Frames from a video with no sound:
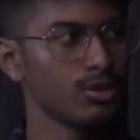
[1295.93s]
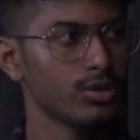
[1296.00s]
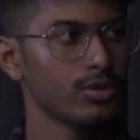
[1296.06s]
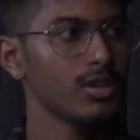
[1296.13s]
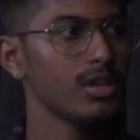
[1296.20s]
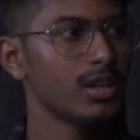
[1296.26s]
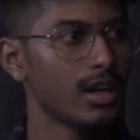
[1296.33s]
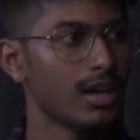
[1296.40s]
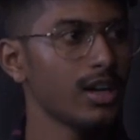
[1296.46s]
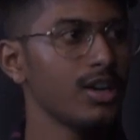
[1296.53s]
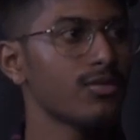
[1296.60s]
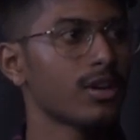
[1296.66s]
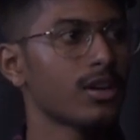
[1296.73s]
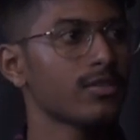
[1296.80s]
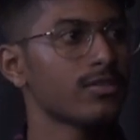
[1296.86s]

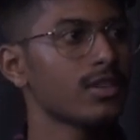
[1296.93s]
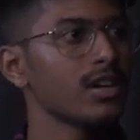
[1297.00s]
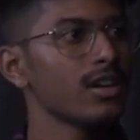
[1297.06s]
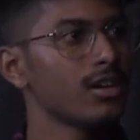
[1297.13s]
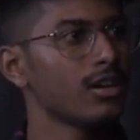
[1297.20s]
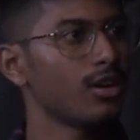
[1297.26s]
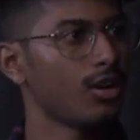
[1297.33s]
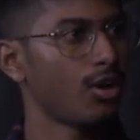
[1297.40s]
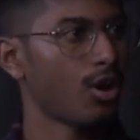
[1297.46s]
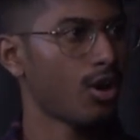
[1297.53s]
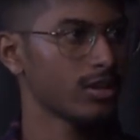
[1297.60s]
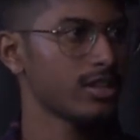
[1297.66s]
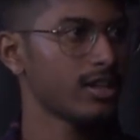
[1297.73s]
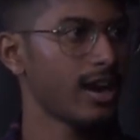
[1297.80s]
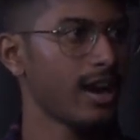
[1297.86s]
learn one of the
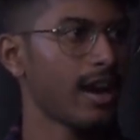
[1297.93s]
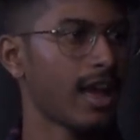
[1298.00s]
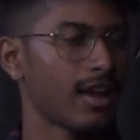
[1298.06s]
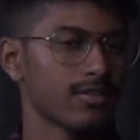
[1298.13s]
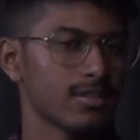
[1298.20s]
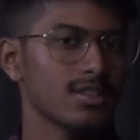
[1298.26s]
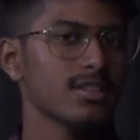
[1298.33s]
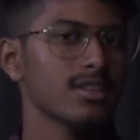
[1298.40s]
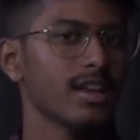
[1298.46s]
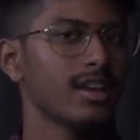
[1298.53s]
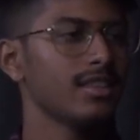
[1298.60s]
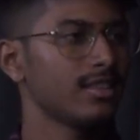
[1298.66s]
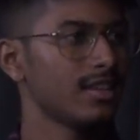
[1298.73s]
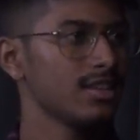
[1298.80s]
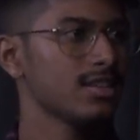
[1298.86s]
North Indian languages,
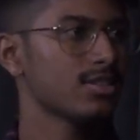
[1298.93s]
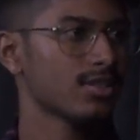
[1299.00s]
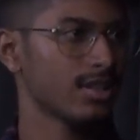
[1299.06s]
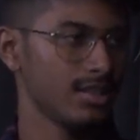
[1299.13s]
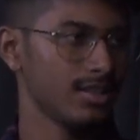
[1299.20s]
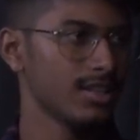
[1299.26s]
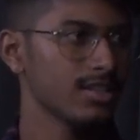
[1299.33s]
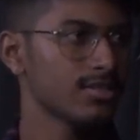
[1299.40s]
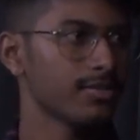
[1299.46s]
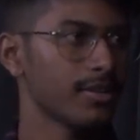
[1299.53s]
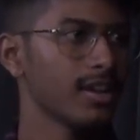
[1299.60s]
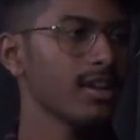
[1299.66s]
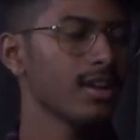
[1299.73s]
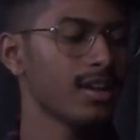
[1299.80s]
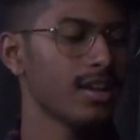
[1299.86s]
and in this
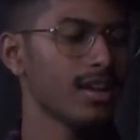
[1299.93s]
way,